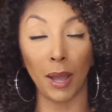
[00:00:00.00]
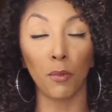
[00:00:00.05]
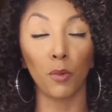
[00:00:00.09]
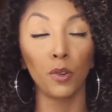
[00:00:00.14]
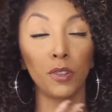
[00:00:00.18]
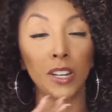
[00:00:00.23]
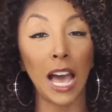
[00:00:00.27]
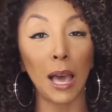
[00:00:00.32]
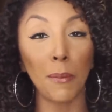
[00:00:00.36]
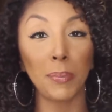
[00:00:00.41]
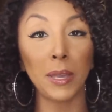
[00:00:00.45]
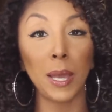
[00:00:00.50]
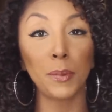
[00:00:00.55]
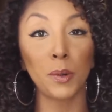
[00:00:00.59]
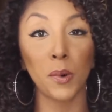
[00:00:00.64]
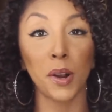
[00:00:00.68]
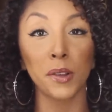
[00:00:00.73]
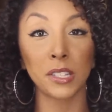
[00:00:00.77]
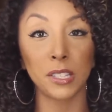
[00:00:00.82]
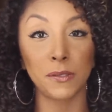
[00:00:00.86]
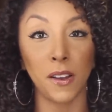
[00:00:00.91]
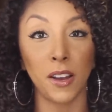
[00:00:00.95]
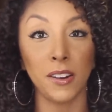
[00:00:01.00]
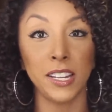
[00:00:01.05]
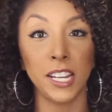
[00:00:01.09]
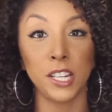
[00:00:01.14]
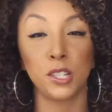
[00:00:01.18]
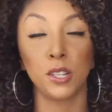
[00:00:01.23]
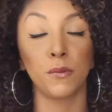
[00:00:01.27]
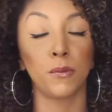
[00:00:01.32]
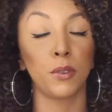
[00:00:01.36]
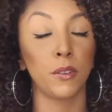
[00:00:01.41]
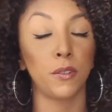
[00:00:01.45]
I will not be able to wear this
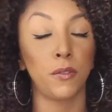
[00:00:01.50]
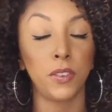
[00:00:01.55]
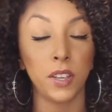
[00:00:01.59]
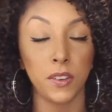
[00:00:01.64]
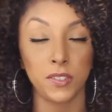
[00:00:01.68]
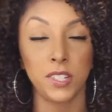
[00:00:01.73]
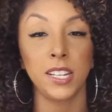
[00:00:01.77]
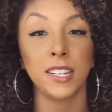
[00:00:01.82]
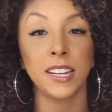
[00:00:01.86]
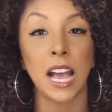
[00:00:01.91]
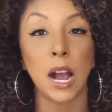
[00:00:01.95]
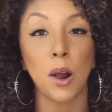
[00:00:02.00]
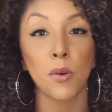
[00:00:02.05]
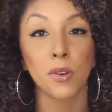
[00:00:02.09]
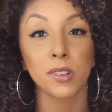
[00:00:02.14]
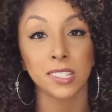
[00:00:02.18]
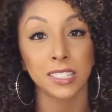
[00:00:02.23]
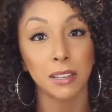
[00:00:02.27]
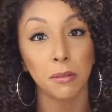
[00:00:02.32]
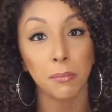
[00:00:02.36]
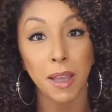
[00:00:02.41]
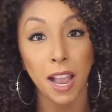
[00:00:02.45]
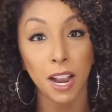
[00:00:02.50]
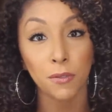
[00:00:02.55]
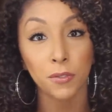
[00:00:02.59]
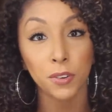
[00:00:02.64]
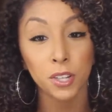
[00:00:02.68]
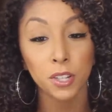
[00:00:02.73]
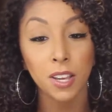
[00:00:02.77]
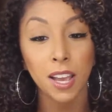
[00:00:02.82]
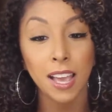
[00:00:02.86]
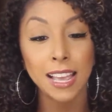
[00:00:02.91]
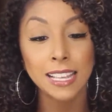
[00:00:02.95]
foundation for 15 hours and come back
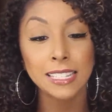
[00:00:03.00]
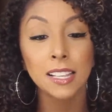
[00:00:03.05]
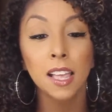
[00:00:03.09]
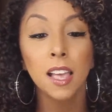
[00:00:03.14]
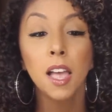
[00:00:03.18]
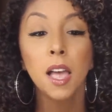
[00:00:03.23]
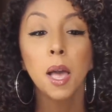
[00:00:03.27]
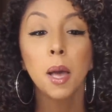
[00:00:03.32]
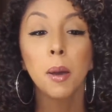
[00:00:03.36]
for you guys,